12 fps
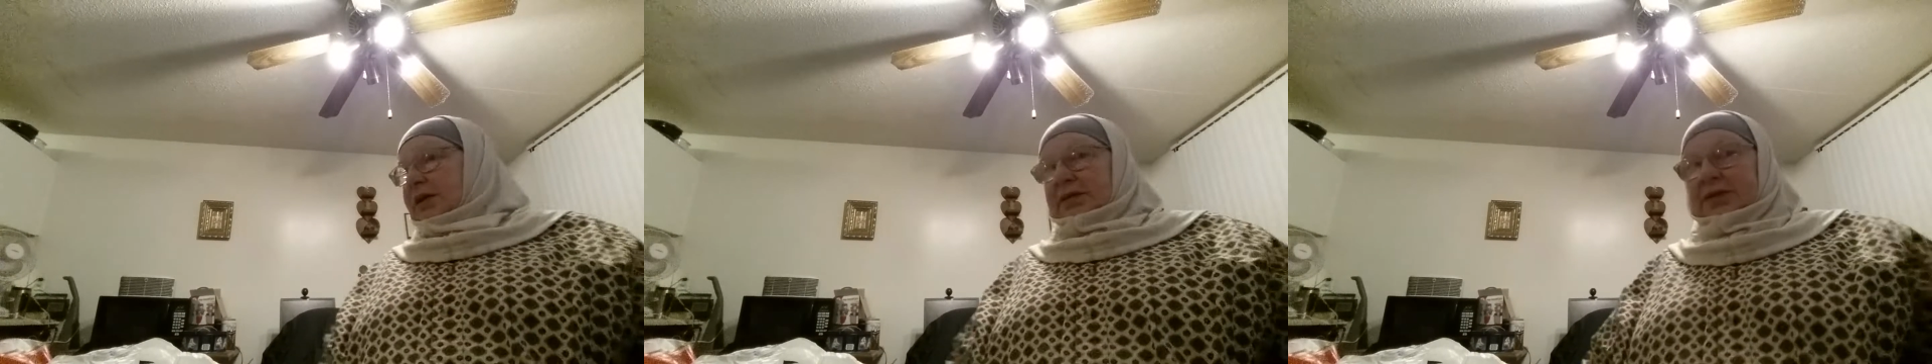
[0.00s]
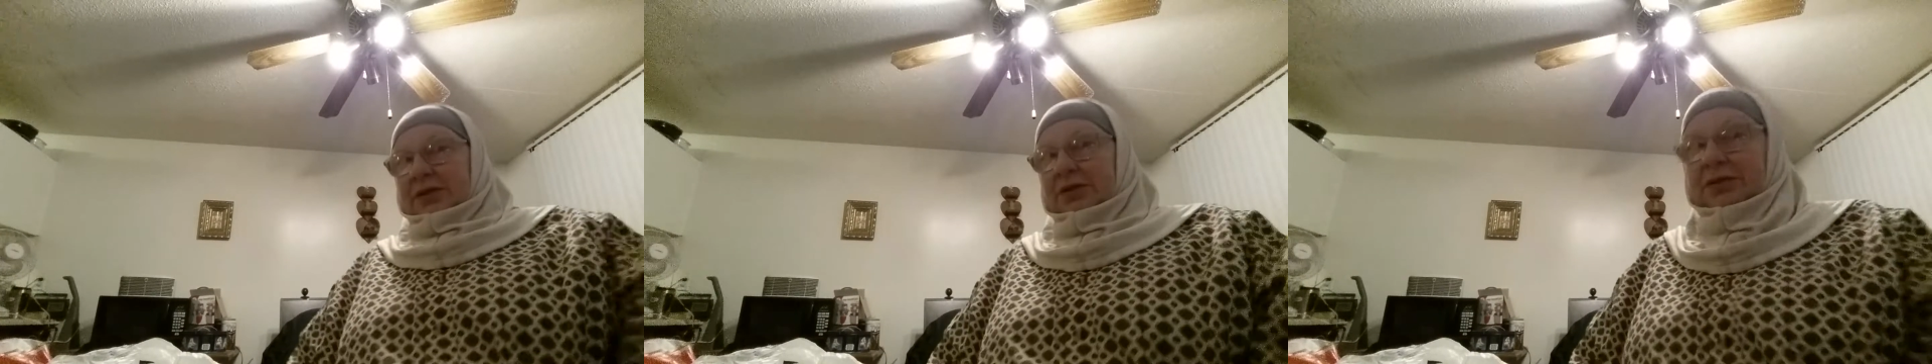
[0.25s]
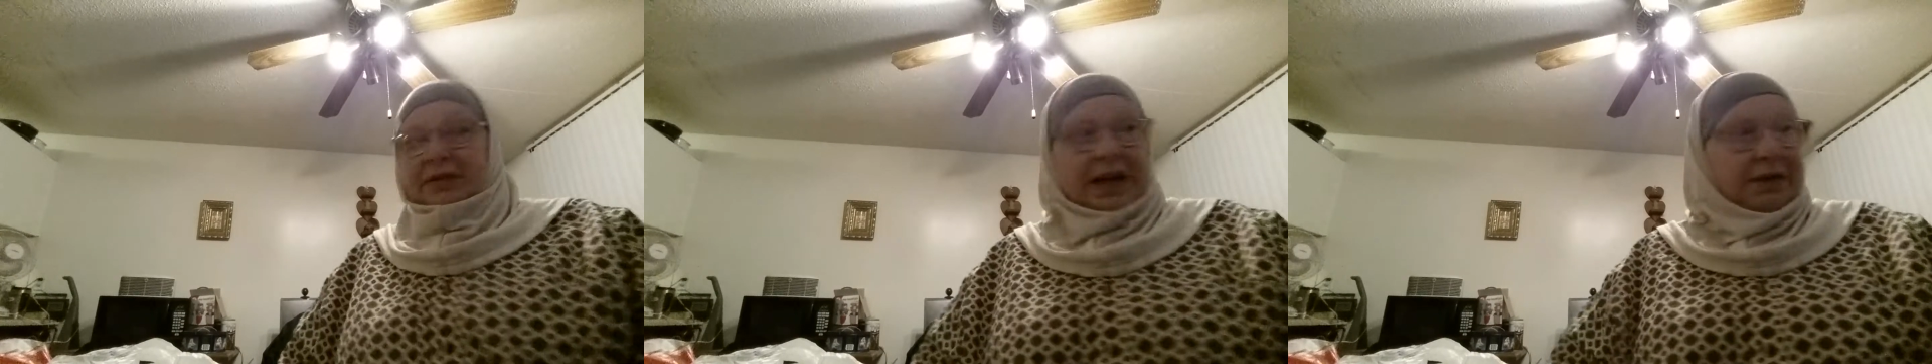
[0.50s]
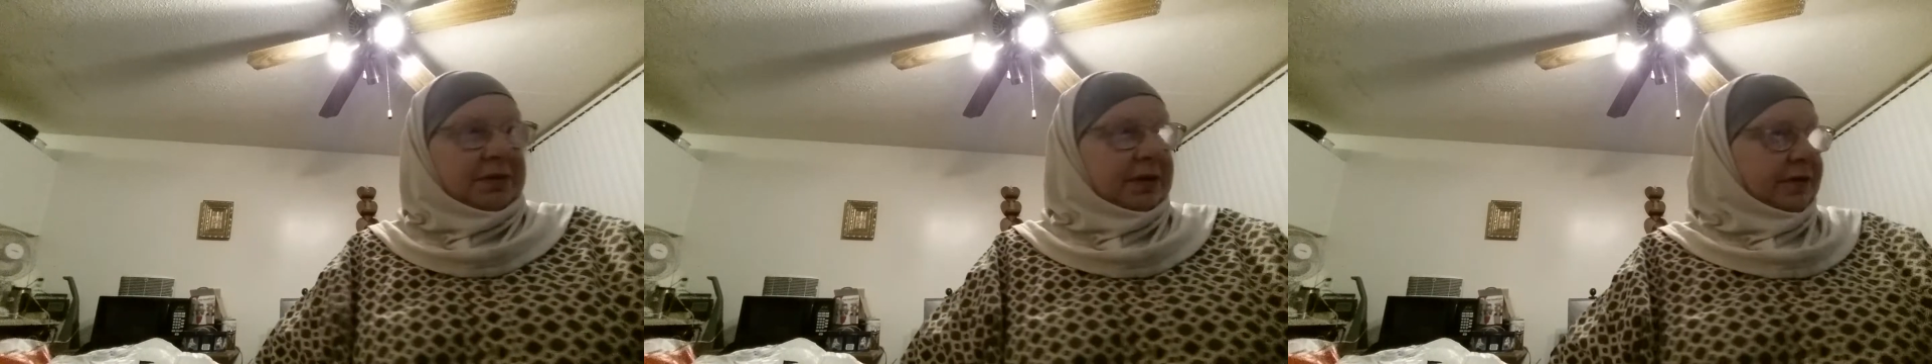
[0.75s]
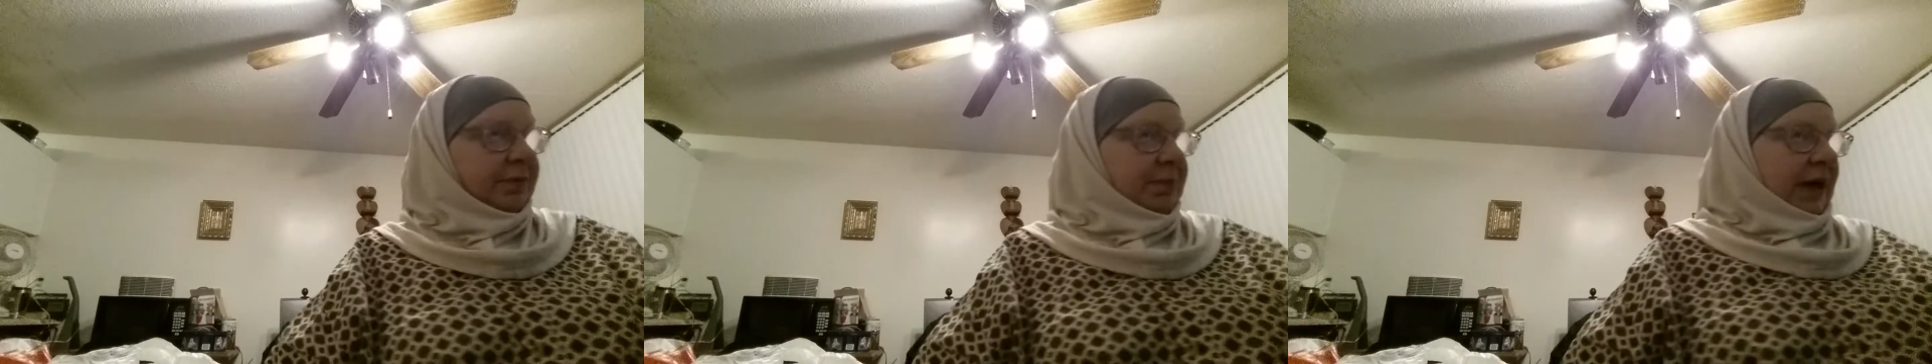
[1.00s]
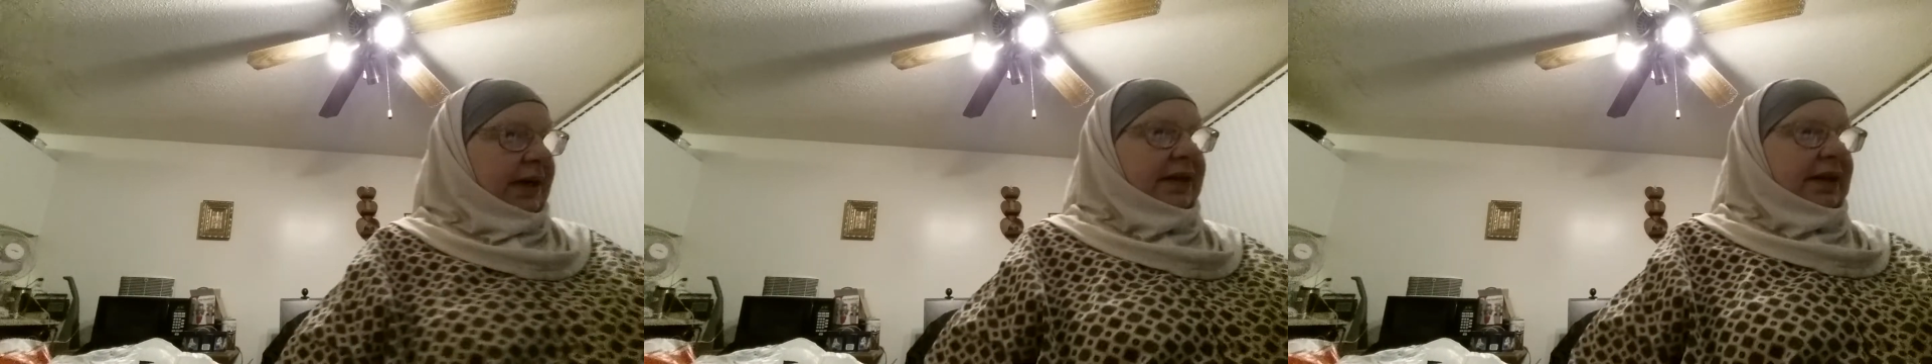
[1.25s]
So that was
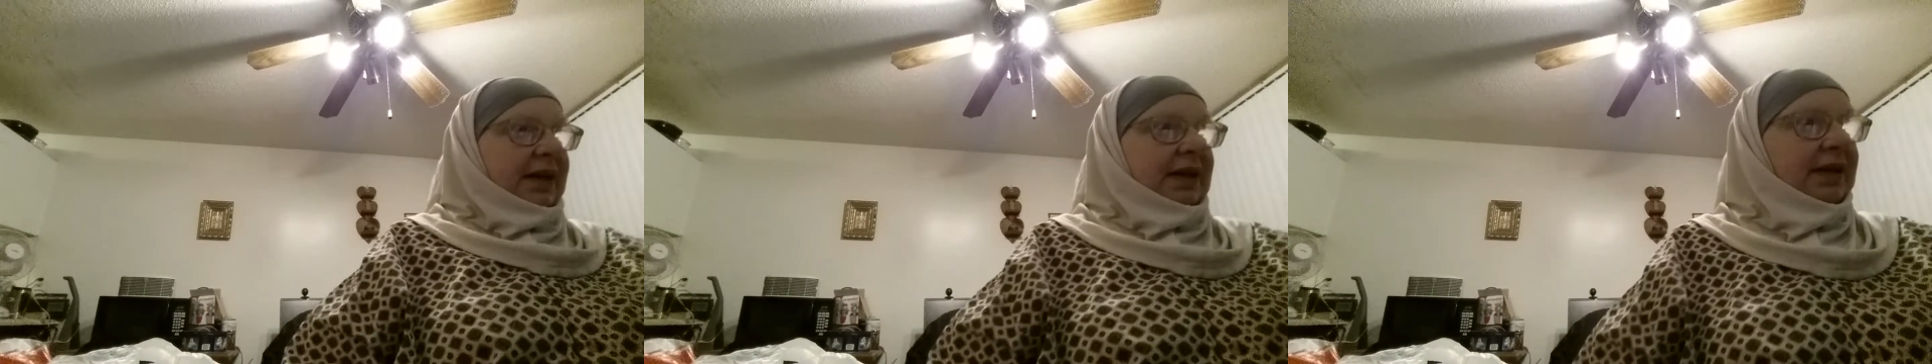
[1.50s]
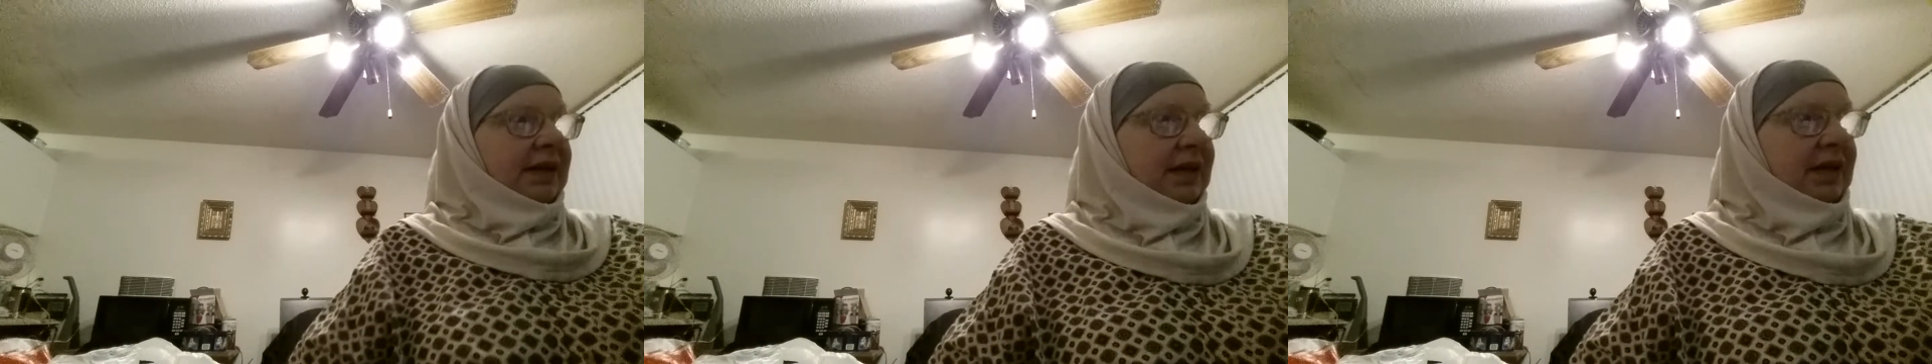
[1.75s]
my